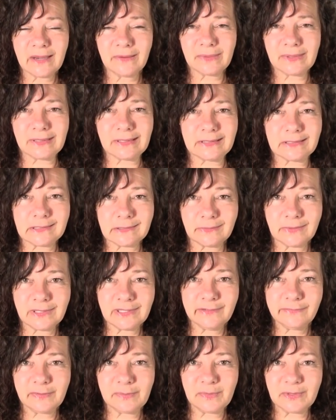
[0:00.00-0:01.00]
I realized
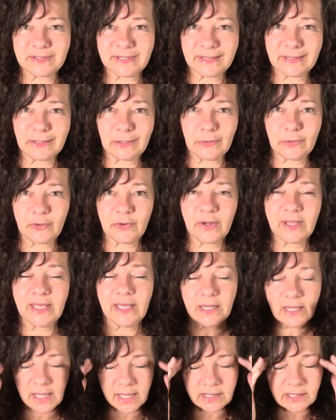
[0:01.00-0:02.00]
one of them was a little
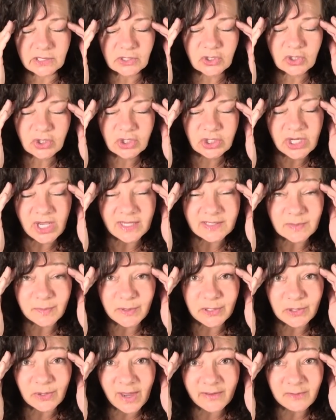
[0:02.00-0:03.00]
crooked and it's just
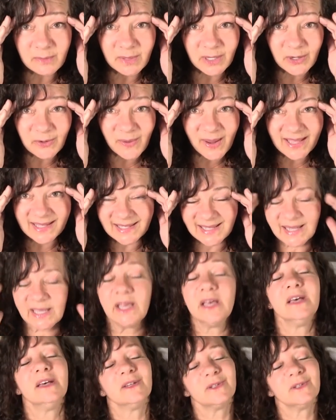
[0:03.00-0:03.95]
been driving me crazy.